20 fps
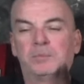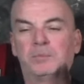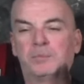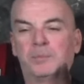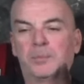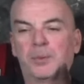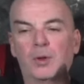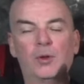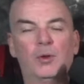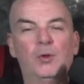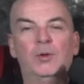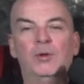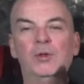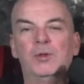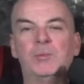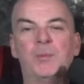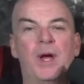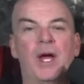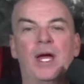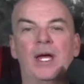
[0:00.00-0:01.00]
blues
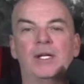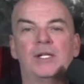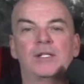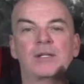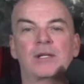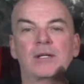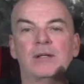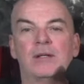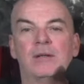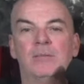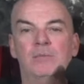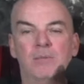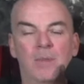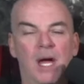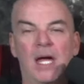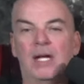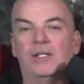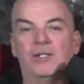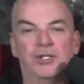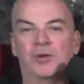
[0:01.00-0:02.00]
based
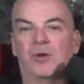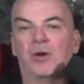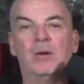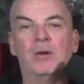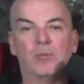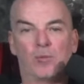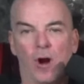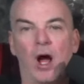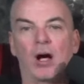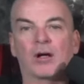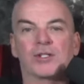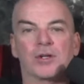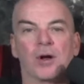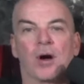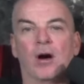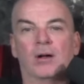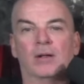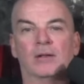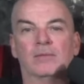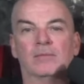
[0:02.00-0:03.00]
mainstream rock
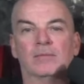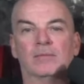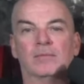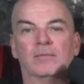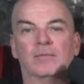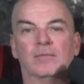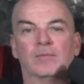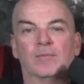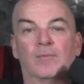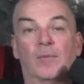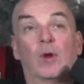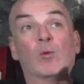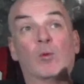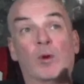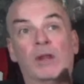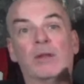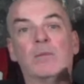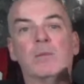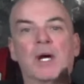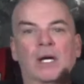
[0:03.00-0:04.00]
song.
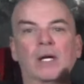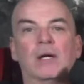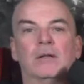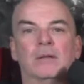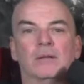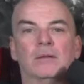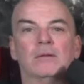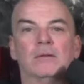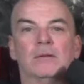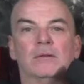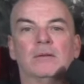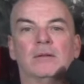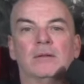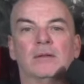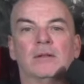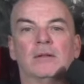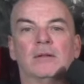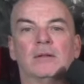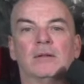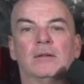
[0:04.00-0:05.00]
Rhythmic.
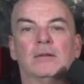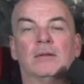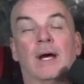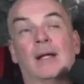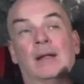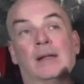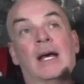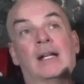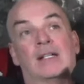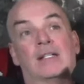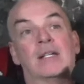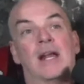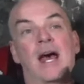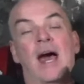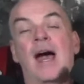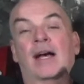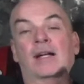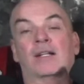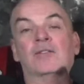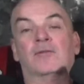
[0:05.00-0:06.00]
Uh, that's an
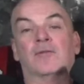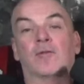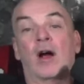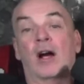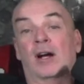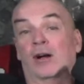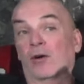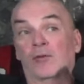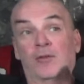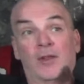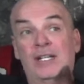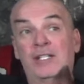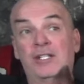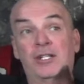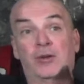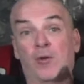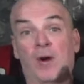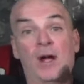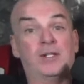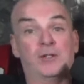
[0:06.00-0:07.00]
active rocker. That's a
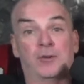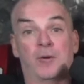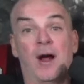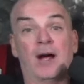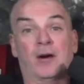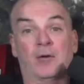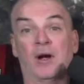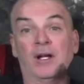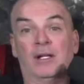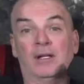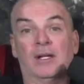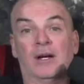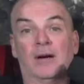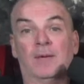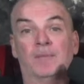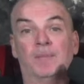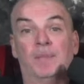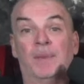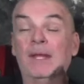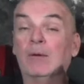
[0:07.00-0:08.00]
great track right there.
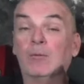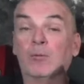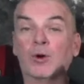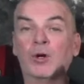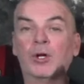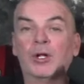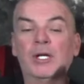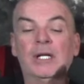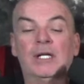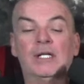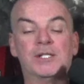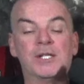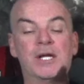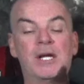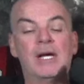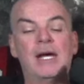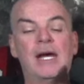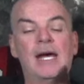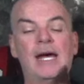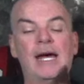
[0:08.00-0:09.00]
It really is.
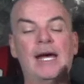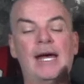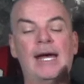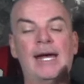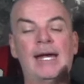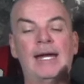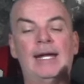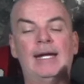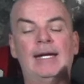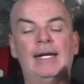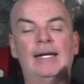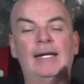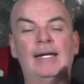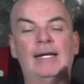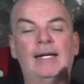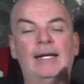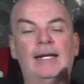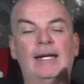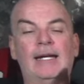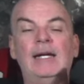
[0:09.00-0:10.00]
And
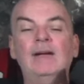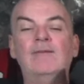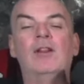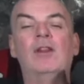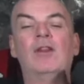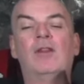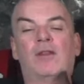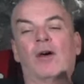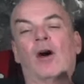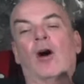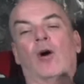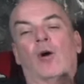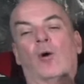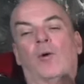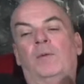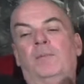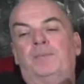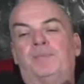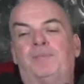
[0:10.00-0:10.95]
even though